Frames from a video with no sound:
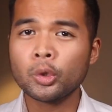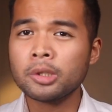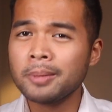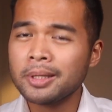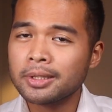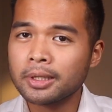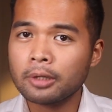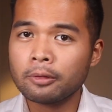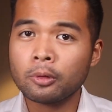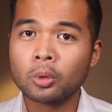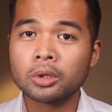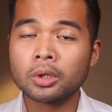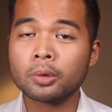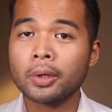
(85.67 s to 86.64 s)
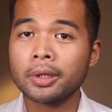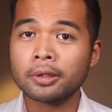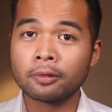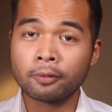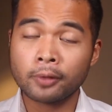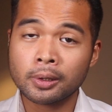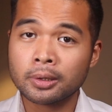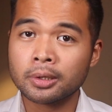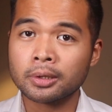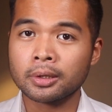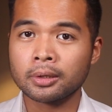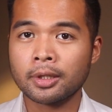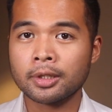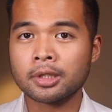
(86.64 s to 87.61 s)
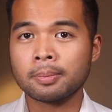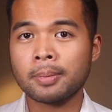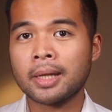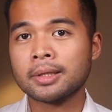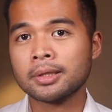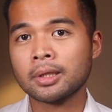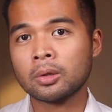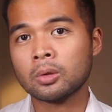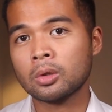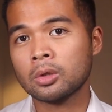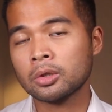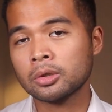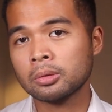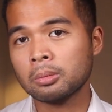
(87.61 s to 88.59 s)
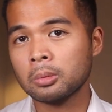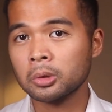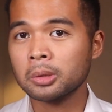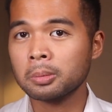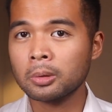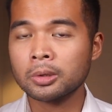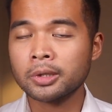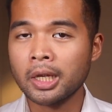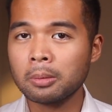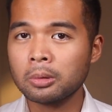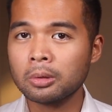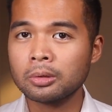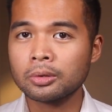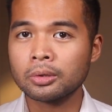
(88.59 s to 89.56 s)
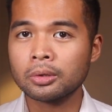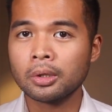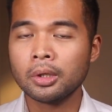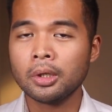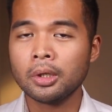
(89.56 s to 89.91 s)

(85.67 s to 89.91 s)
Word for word: which means that if you want to create a filter that spans across multiple tables,